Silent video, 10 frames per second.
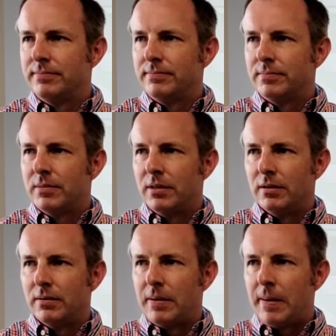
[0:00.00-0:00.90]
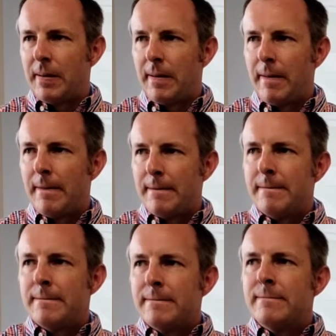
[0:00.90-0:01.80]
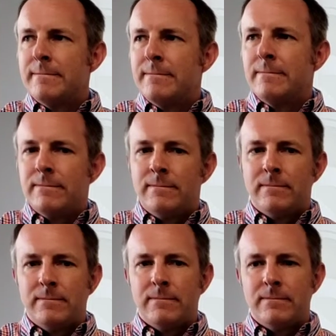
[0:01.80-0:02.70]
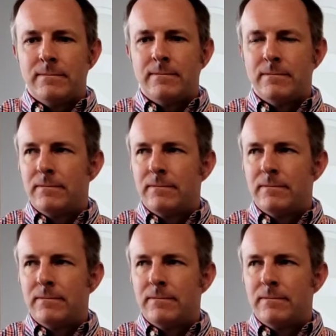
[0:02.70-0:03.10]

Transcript: that was really cool. So